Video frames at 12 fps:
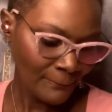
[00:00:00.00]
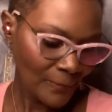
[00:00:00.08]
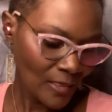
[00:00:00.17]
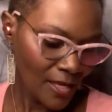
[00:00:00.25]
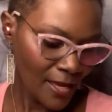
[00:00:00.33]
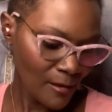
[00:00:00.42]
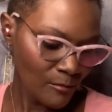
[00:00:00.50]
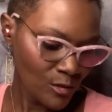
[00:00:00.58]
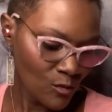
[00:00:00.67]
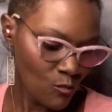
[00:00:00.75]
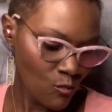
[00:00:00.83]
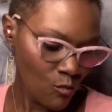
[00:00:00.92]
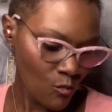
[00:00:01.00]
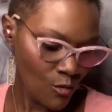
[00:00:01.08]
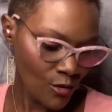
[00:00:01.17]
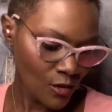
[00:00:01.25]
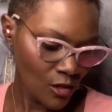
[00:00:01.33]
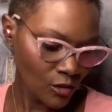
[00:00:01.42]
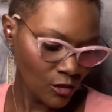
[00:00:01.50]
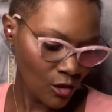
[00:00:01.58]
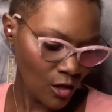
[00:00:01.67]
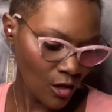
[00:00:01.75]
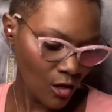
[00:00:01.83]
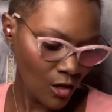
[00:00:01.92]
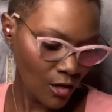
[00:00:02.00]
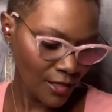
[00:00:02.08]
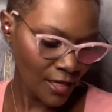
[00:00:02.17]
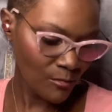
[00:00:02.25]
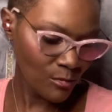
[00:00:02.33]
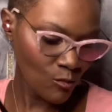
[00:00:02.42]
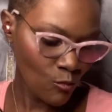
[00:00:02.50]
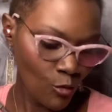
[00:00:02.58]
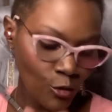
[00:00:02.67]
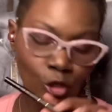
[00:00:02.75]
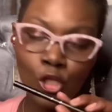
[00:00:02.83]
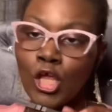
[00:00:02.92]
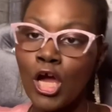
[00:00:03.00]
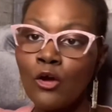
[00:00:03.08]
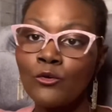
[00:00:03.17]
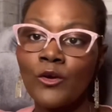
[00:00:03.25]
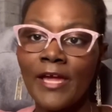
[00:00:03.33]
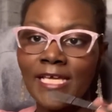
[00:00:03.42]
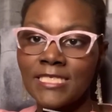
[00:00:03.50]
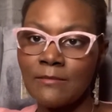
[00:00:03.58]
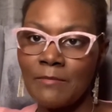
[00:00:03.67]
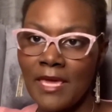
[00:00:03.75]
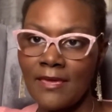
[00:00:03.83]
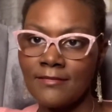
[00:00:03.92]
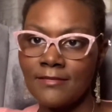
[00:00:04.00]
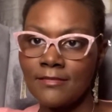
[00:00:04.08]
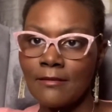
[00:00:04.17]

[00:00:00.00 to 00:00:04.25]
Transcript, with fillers: Can be worn along, can be worn alone or as a base.